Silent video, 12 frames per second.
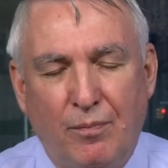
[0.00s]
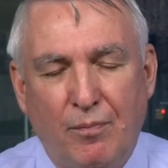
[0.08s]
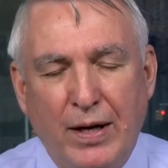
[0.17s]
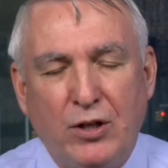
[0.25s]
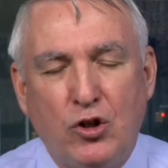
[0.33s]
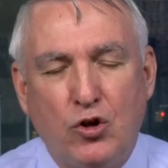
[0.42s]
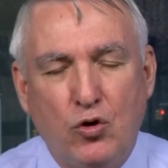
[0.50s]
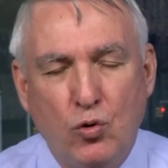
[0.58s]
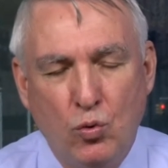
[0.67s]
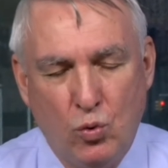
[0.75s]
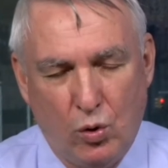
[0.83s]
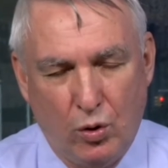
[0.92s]
make
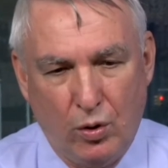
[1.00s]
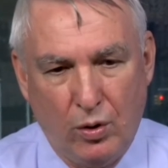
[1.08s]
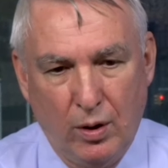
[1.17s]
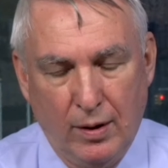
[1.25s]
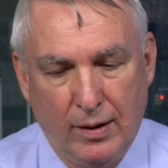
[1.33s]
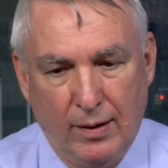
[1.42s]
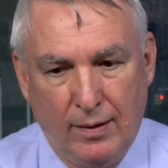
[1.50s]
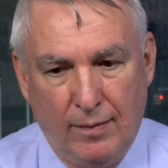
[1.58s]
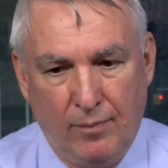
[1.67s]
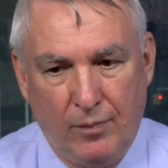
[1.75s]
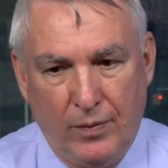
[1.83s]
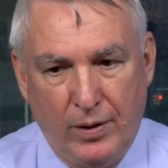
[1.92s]
sure
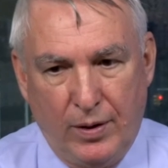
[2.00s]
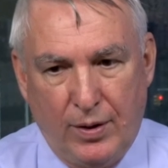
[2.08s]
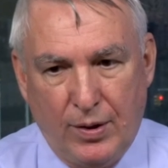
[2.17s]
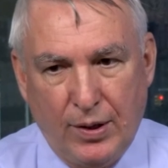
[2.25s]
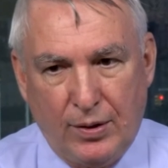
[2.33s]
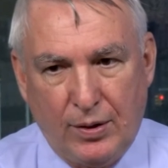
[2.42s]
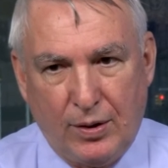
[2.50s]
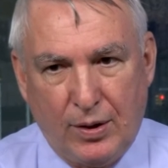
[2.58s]
that